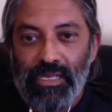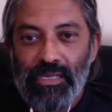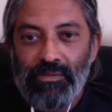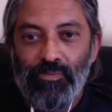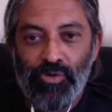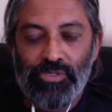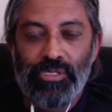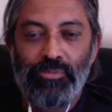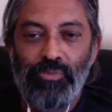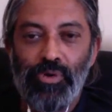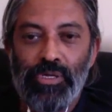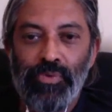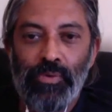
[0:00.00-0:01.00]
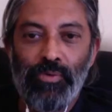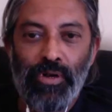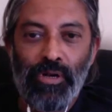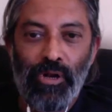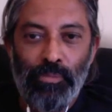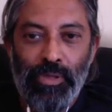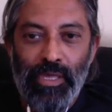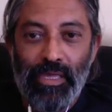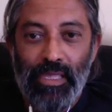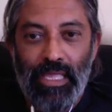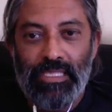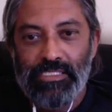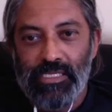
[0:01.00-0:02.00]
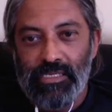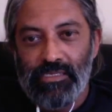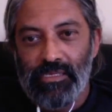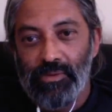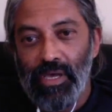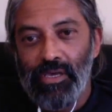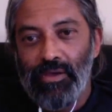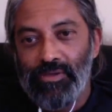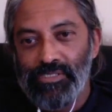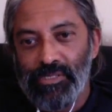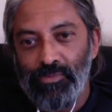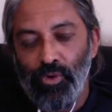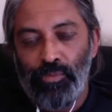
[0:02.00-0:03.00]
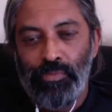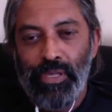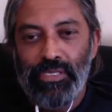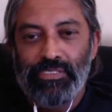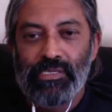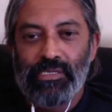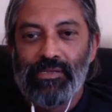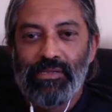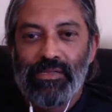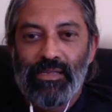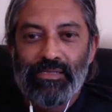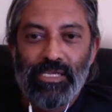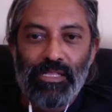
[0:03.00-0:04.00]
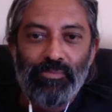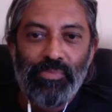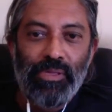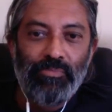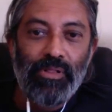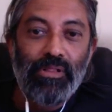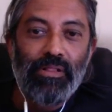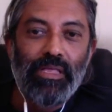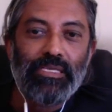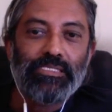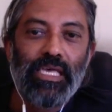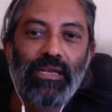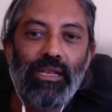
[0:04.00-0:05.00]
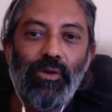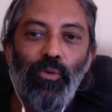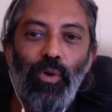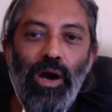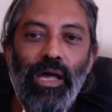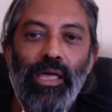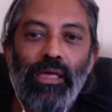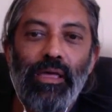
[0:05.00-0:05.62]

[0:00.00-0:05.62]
And more to the point, we will lobby against it among our support base and tell people exactly why